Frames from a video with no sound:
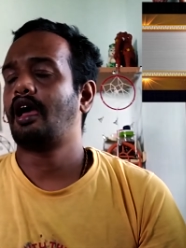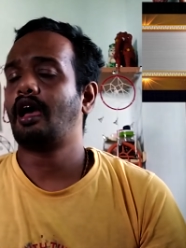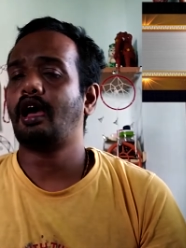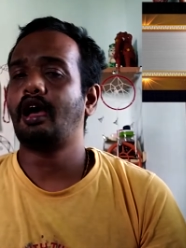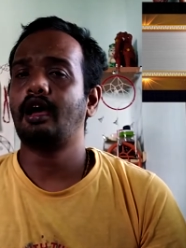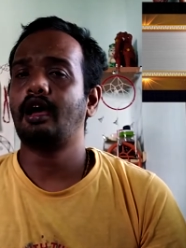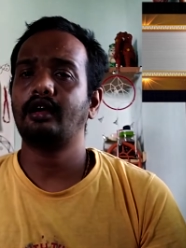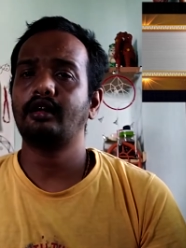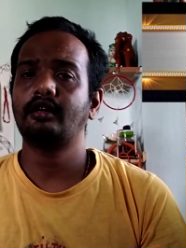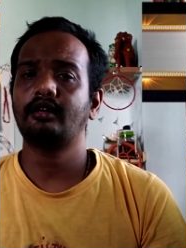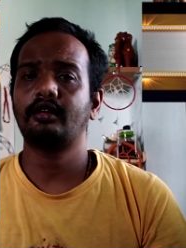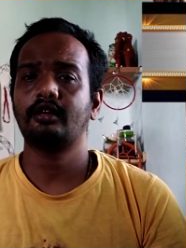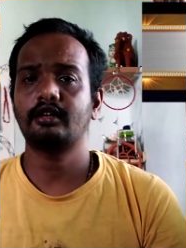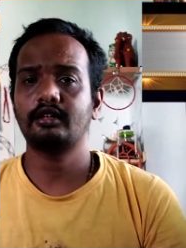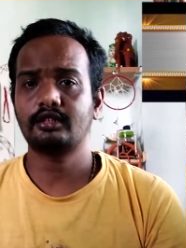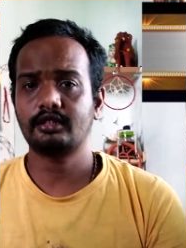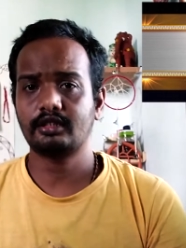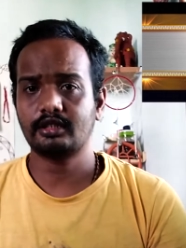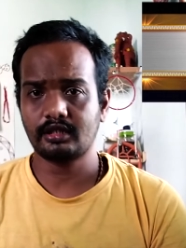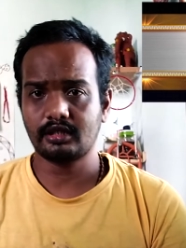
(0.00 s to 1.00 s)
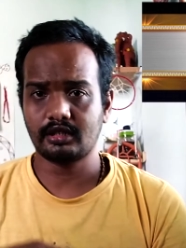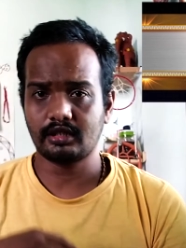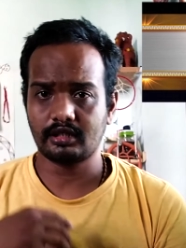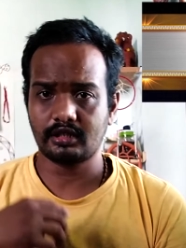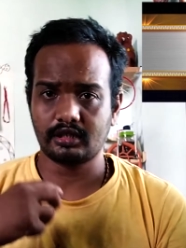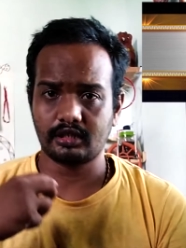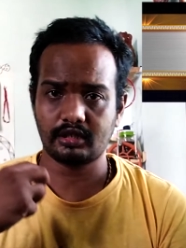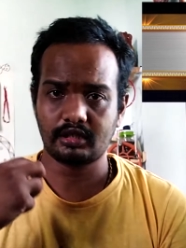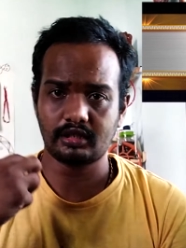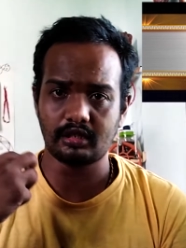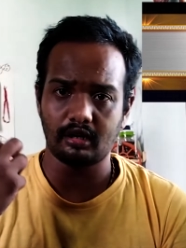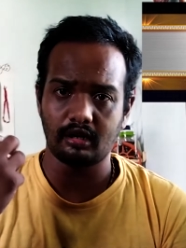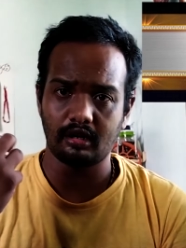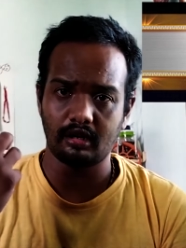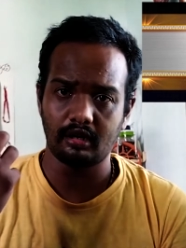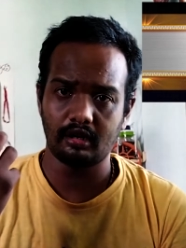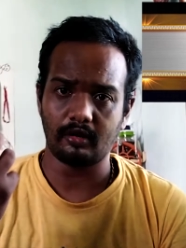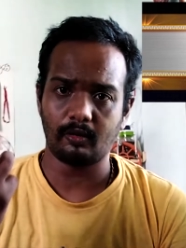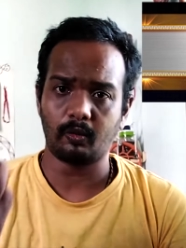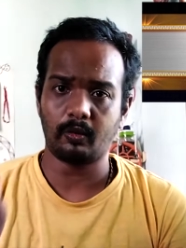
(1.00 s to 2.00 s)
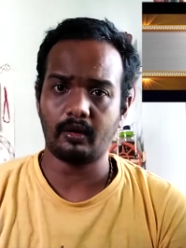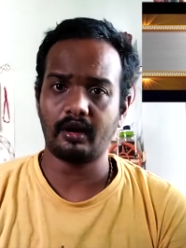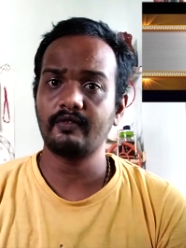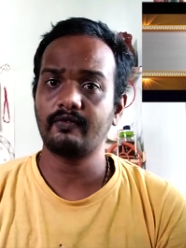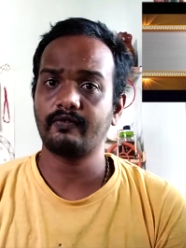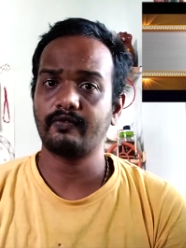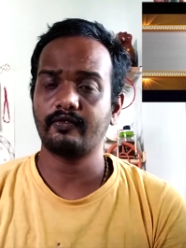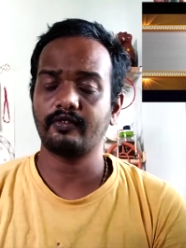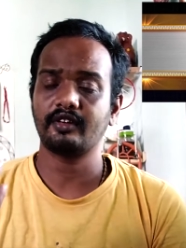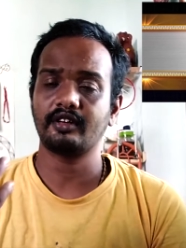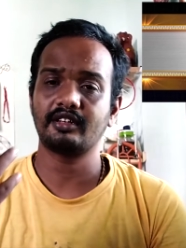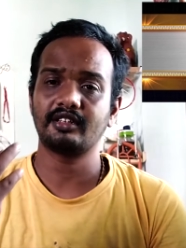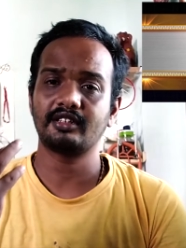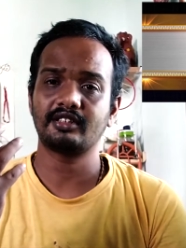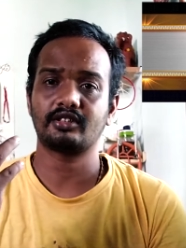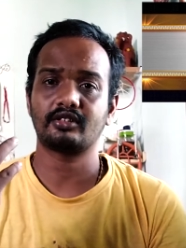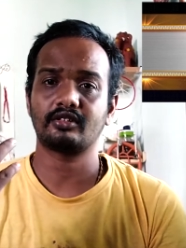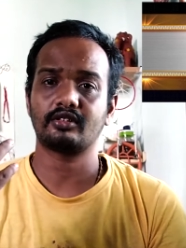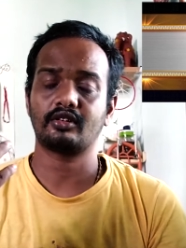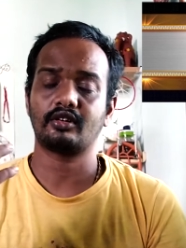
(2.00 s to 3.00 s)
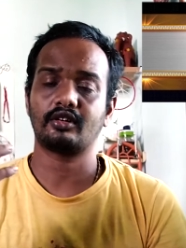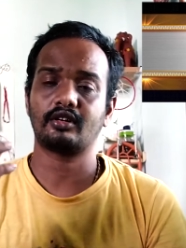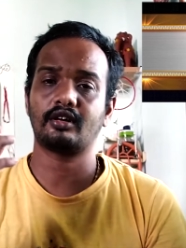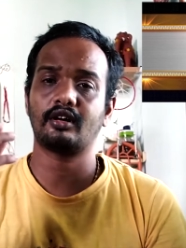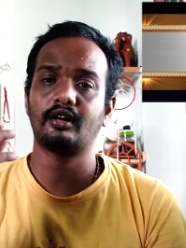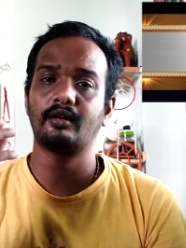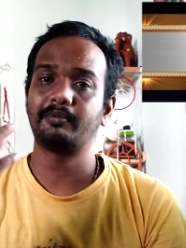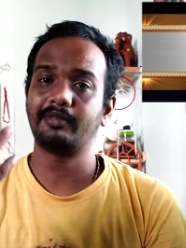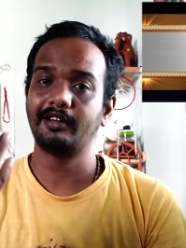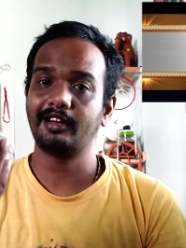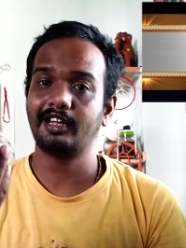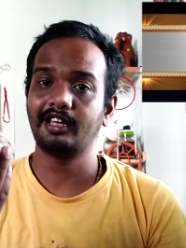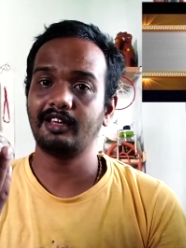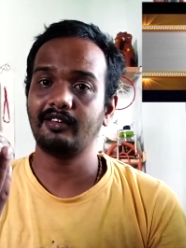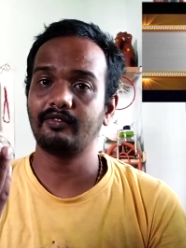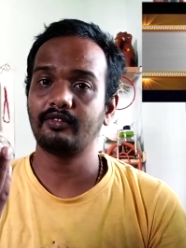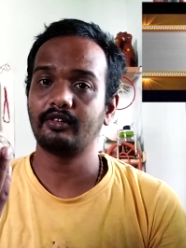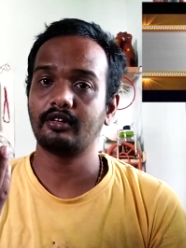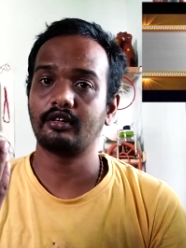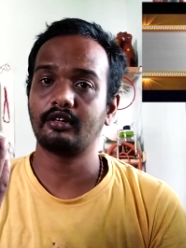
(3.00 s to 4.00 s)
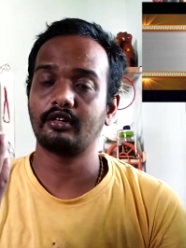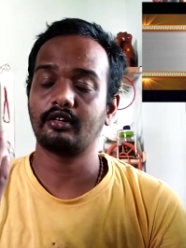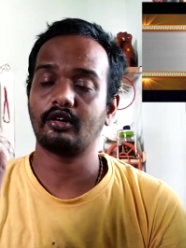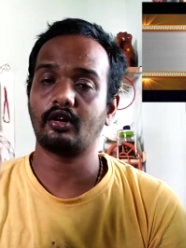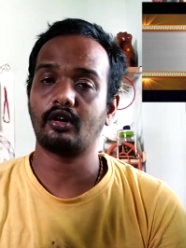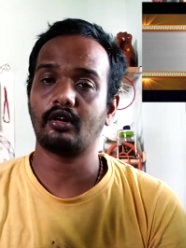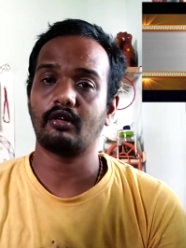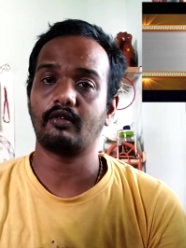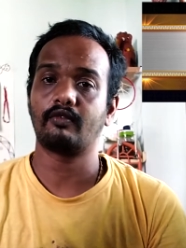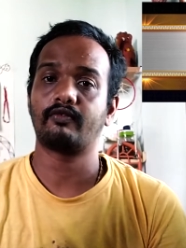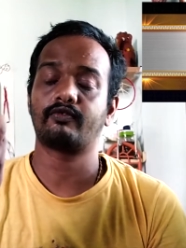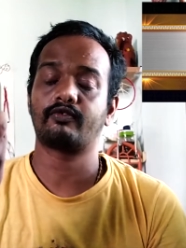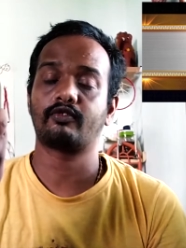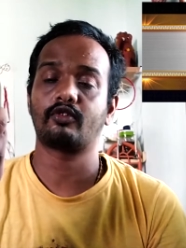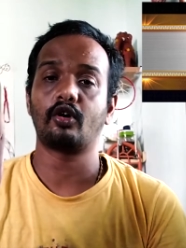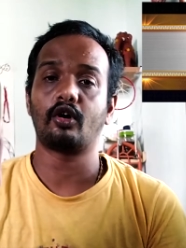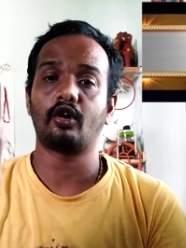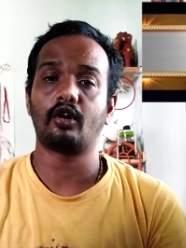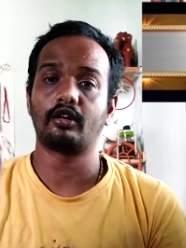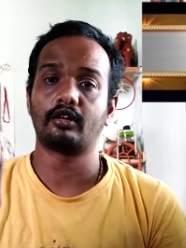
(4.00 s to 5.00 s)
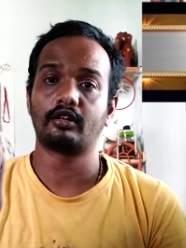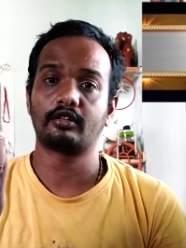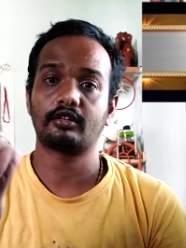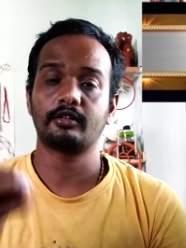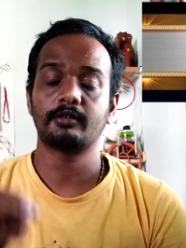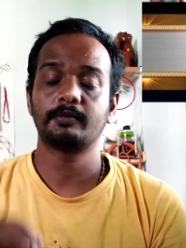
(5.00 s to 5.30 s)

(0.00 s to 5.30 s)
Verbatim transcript: and his wife is a believer of God.